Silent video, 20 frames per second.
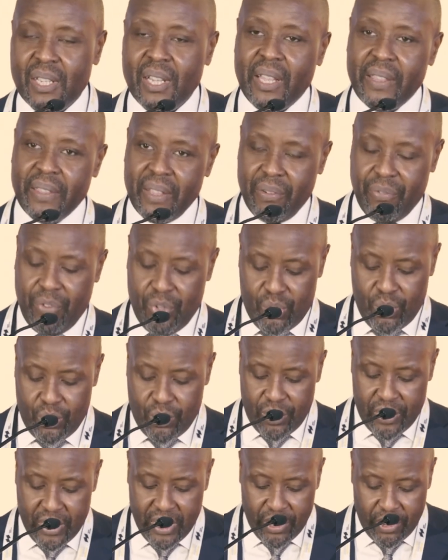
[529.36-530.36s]
and therefore to
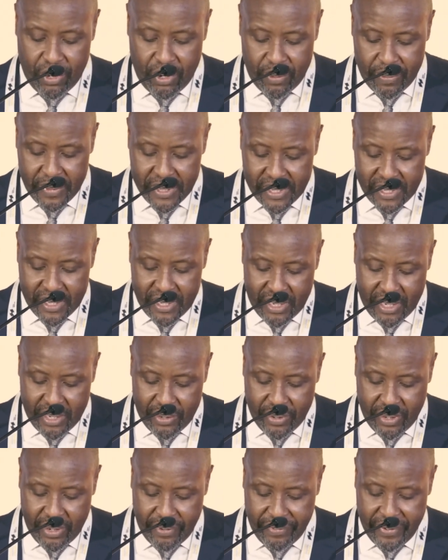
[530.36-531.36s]
grow the economies
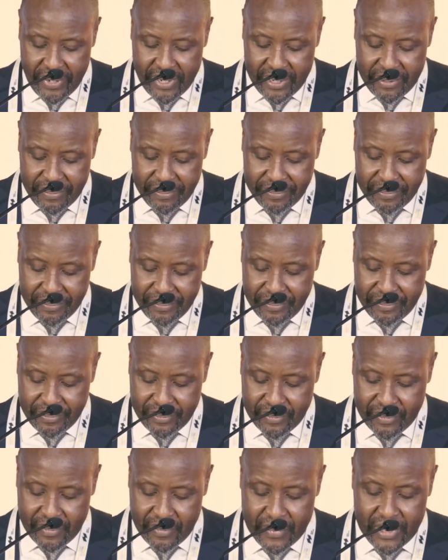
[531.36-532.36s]
around Africa.
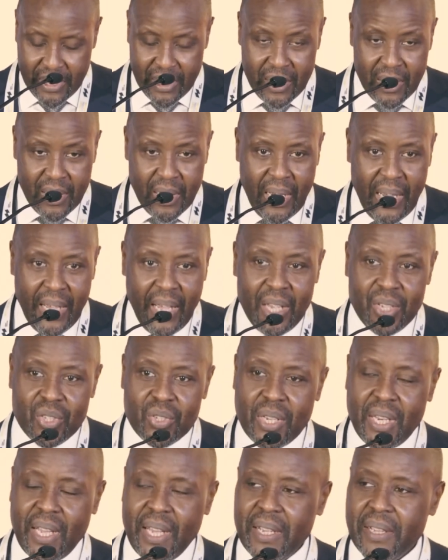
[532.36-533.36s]
I
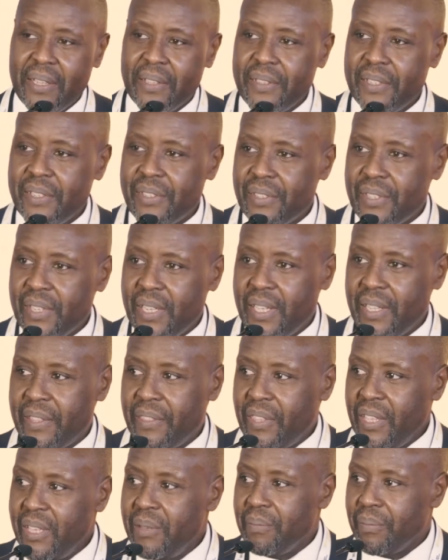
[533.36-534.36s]
also like this
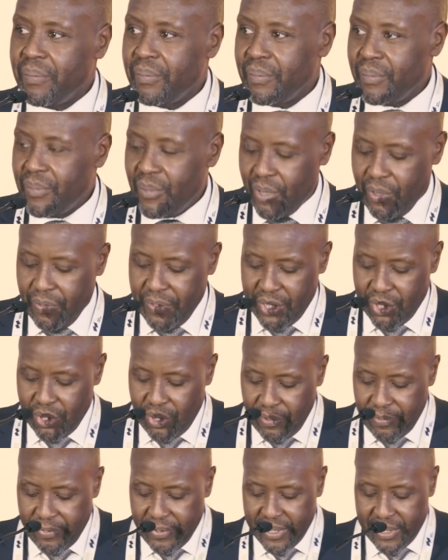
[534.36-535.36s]
theme of this
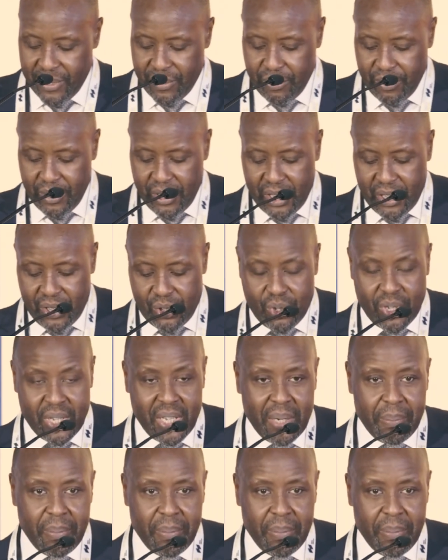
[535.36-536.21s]
conference, which is talking